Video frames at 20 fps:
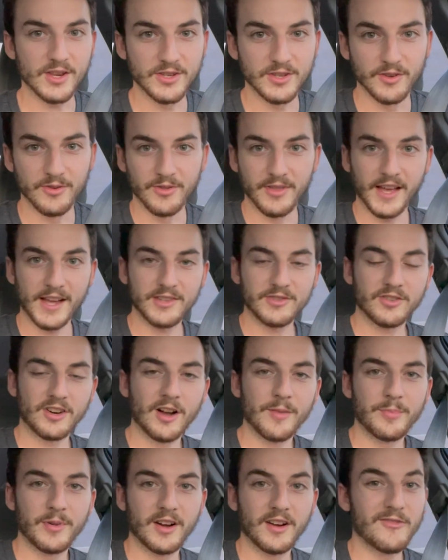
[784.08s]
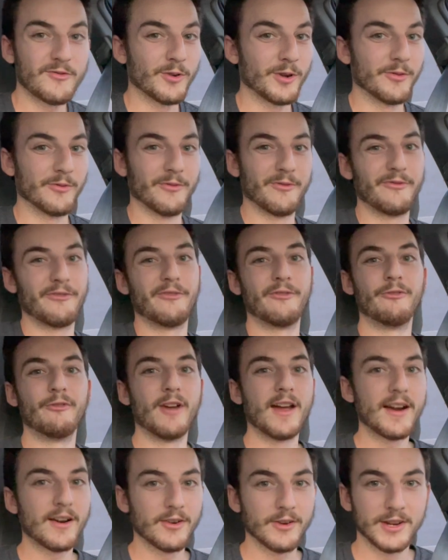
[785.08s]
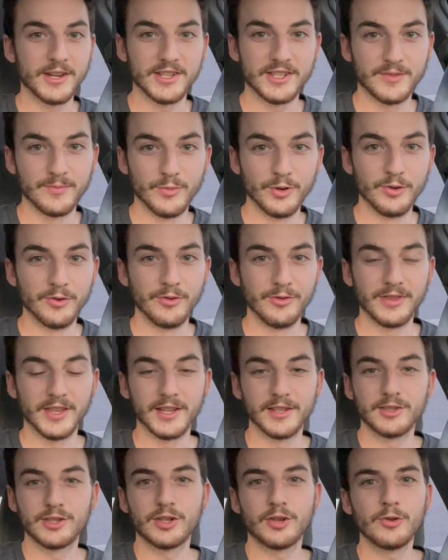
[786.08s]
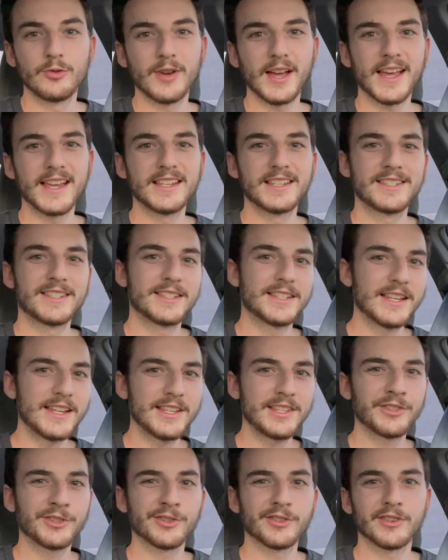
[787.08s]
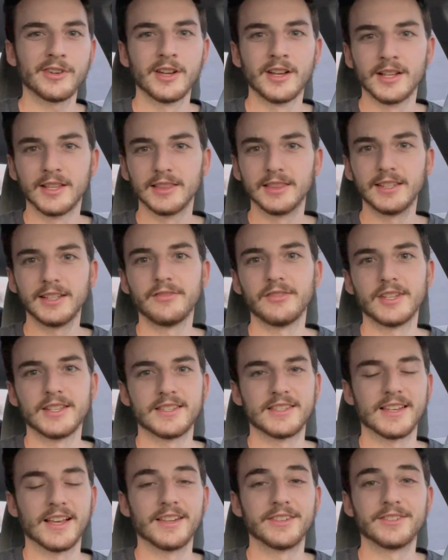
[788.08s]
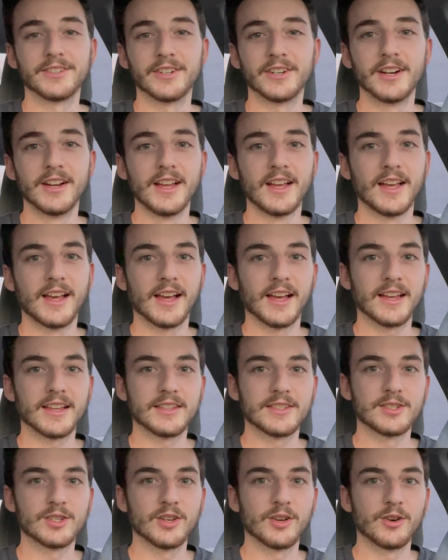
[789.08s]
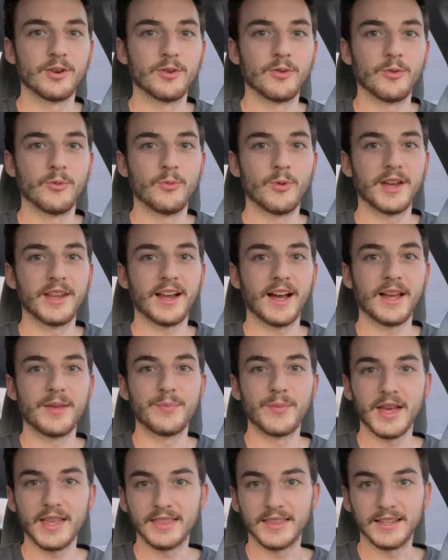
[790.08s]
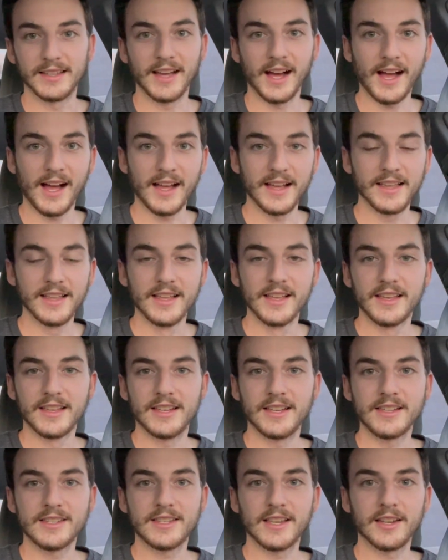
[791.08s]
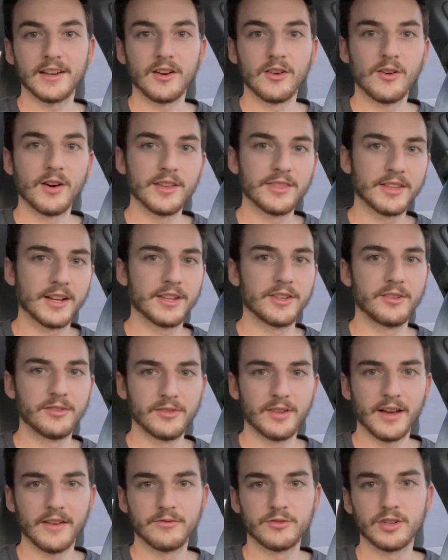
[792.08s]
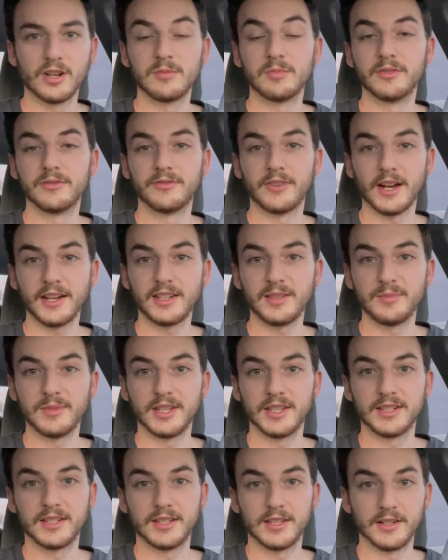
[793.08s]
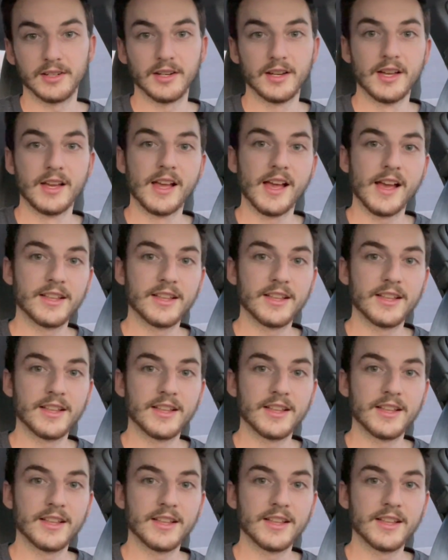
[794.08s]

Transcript: So that drop off went very smooth. It's to a senior living center. And so when I met the guy, he said, oh, I thought you'd have trouble finding me in here.